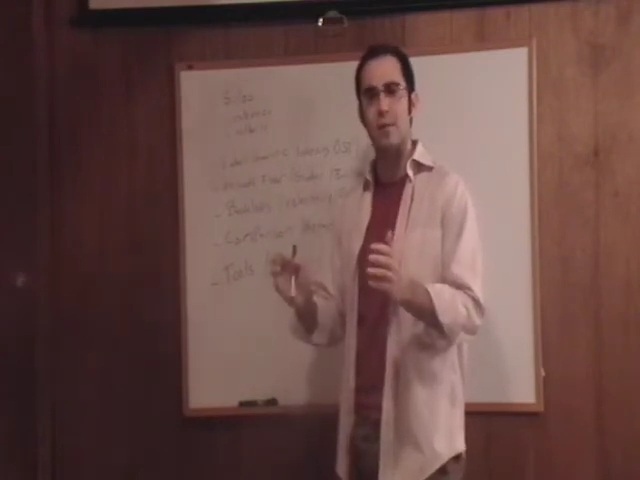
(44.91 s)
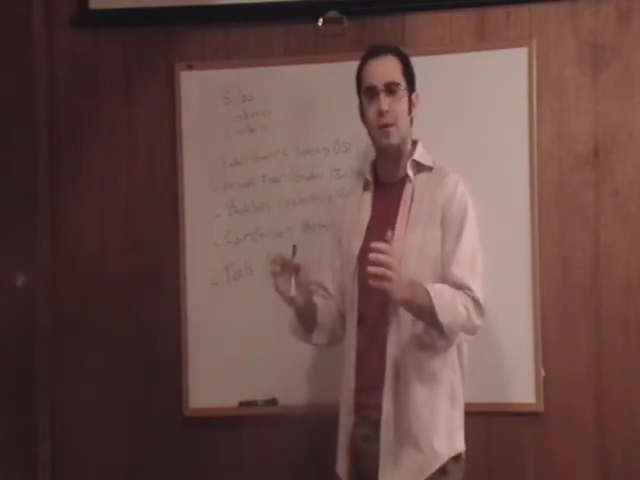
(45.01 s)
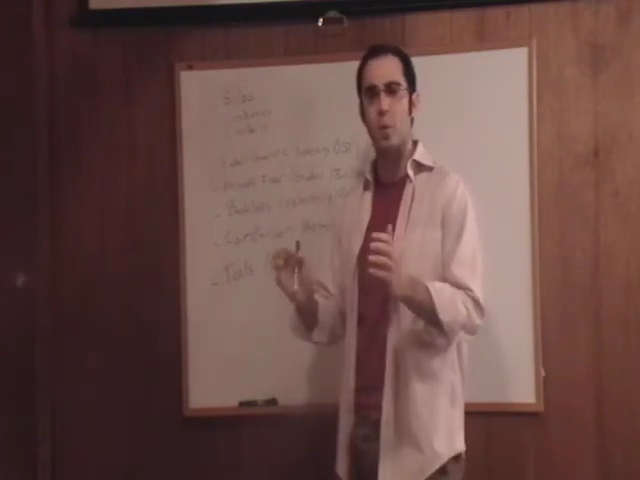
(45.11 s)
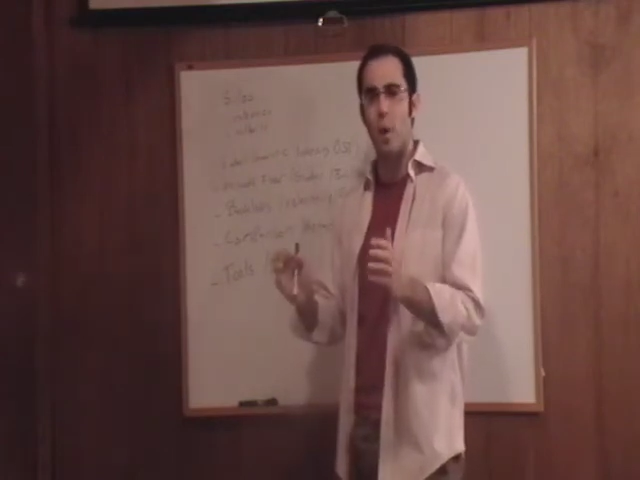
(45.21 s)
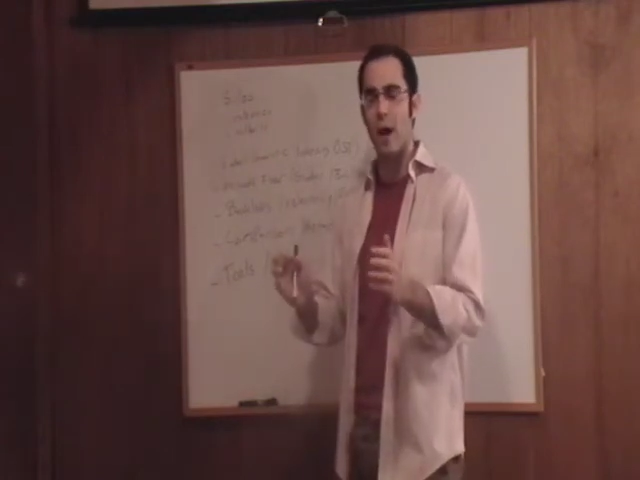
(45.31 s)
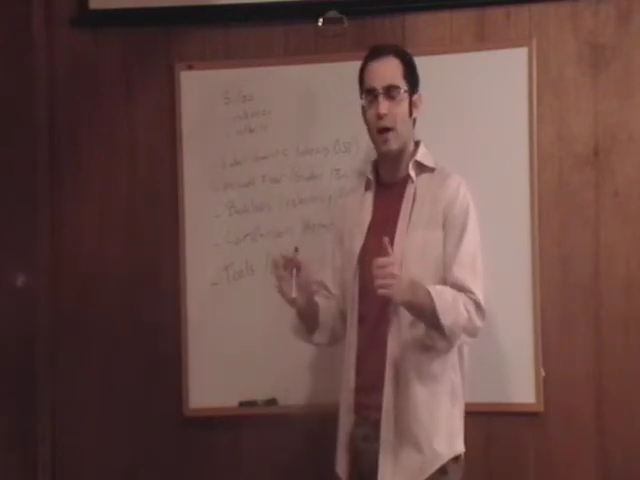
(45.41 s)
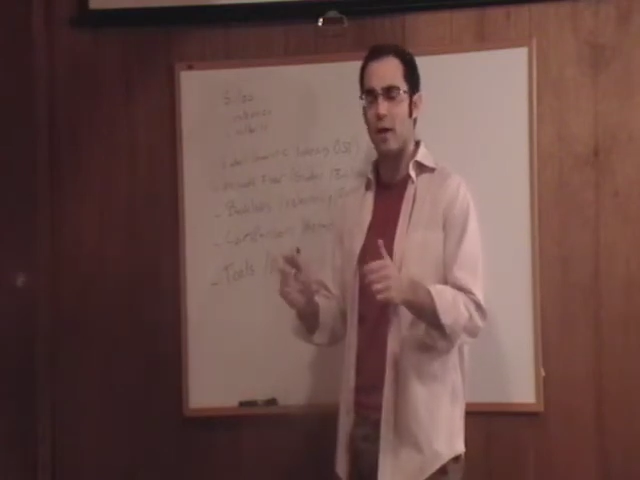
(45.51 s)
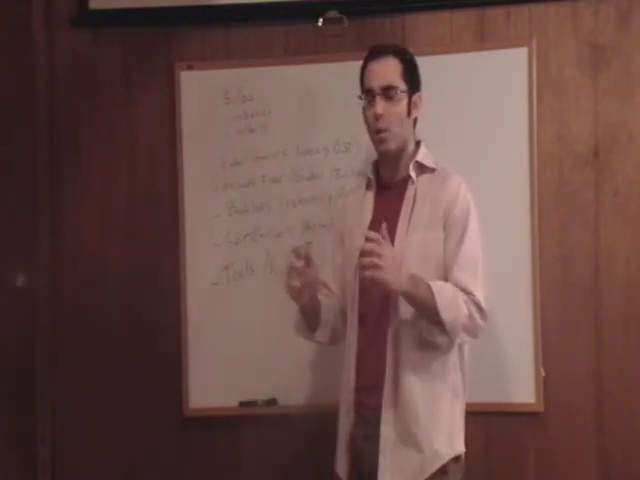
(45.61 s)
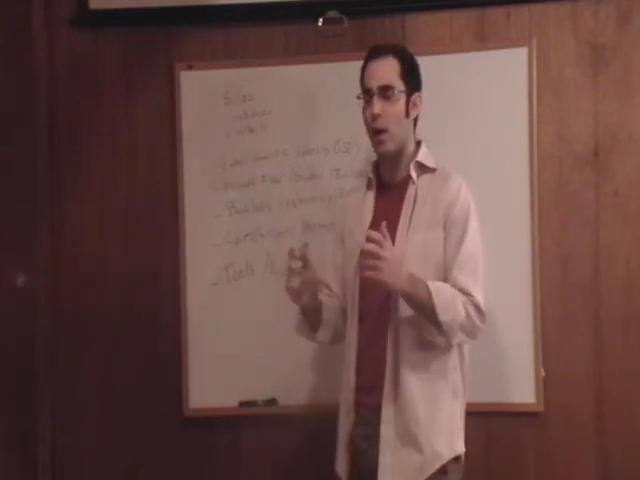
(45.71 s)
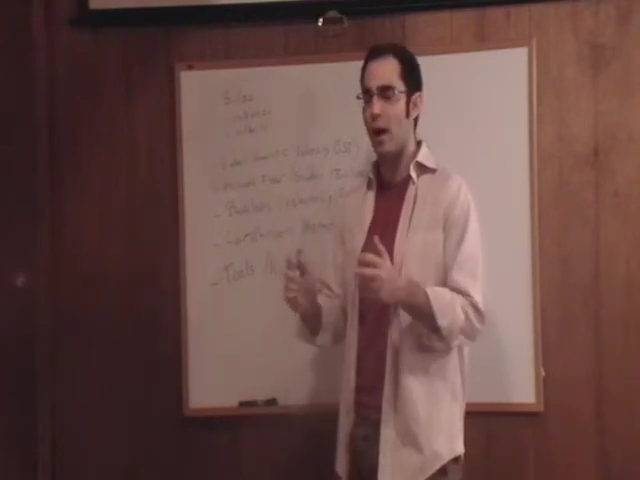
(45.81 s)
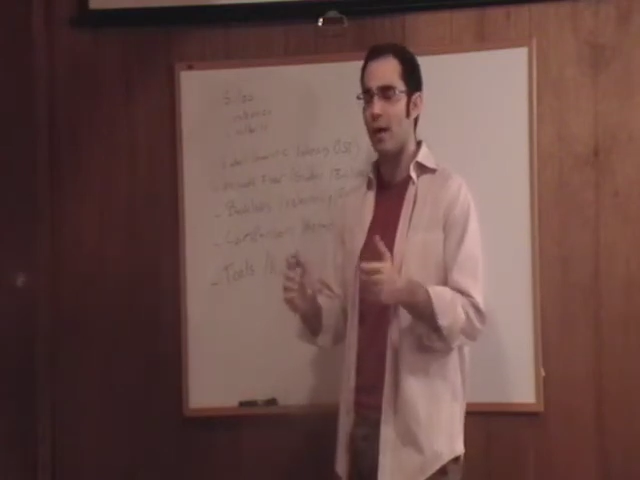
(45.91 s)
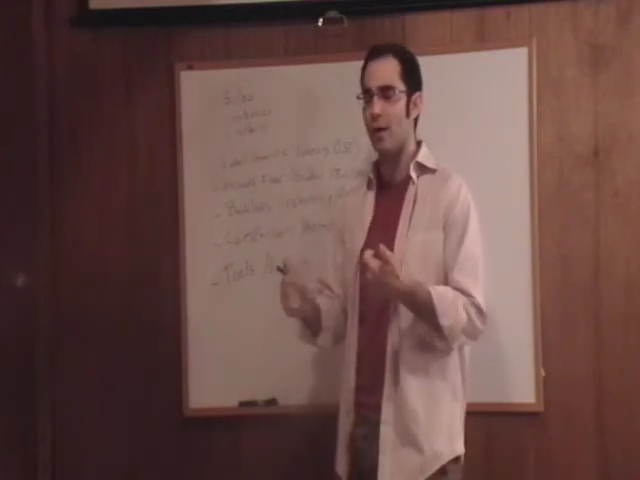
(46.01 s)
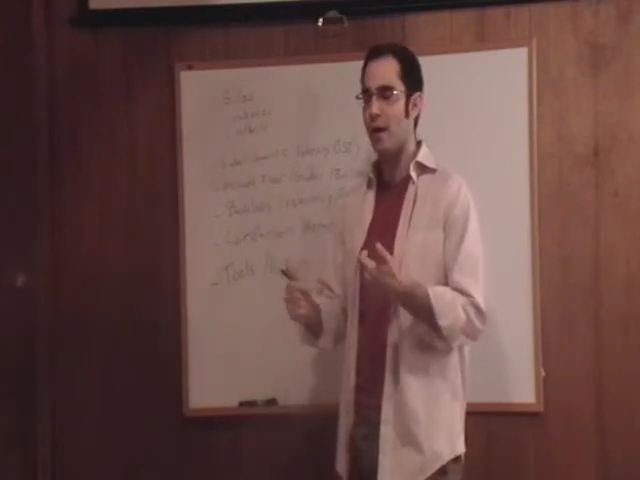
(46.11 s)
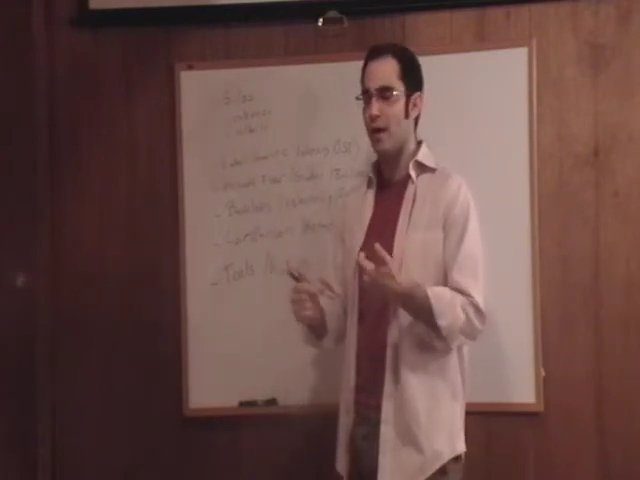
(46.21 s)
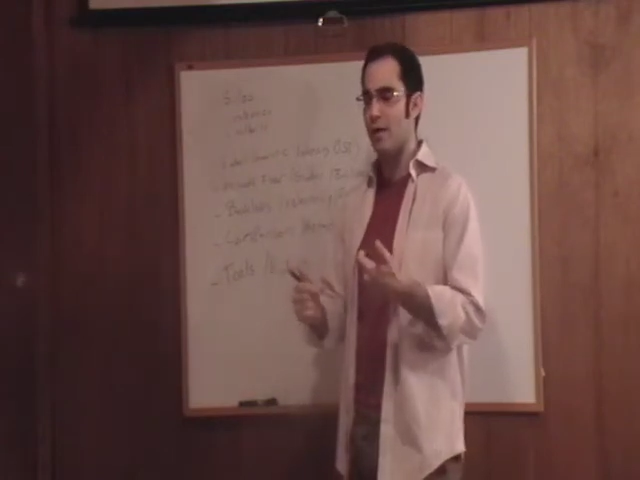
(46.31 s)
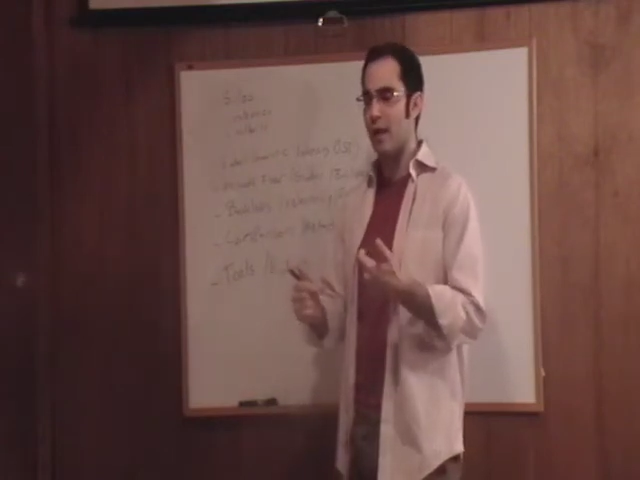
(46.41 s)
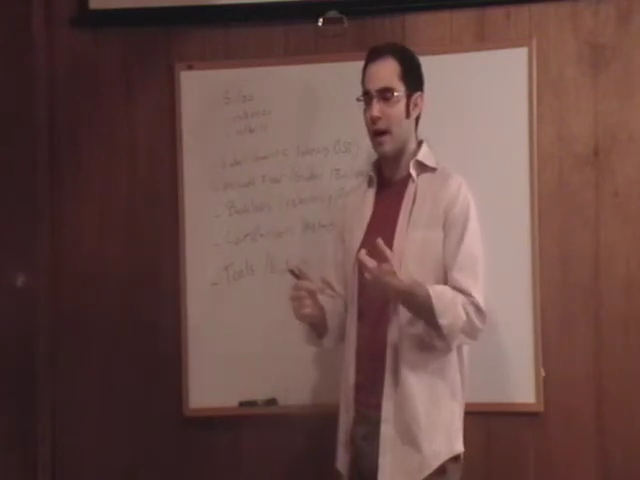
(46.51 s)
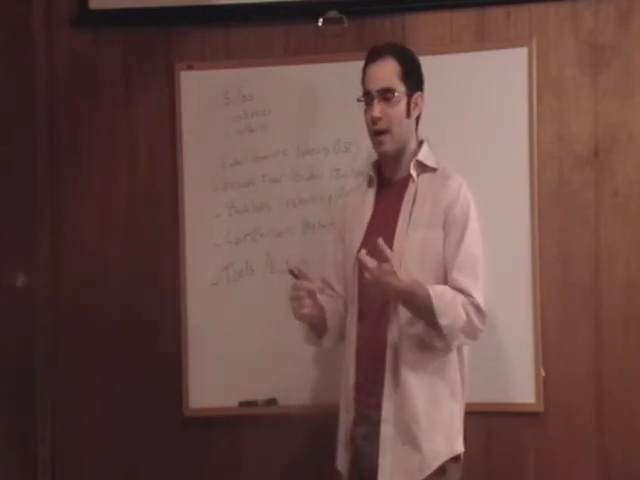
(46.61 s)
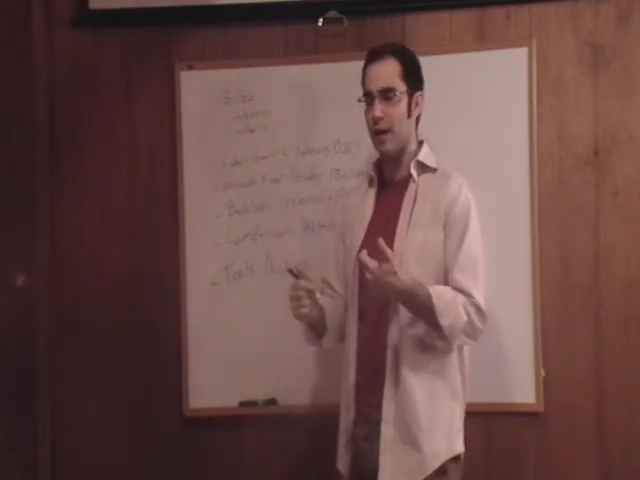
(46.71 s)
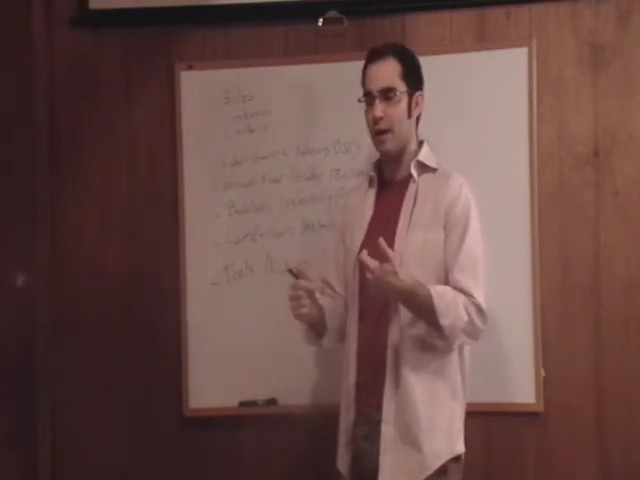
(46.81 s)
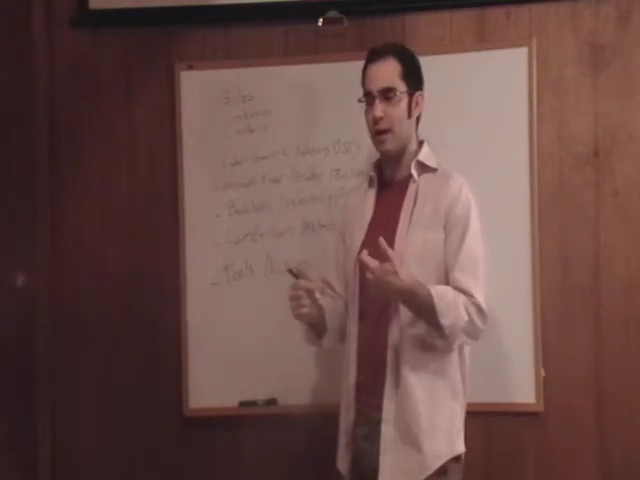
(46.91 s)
them in a way that,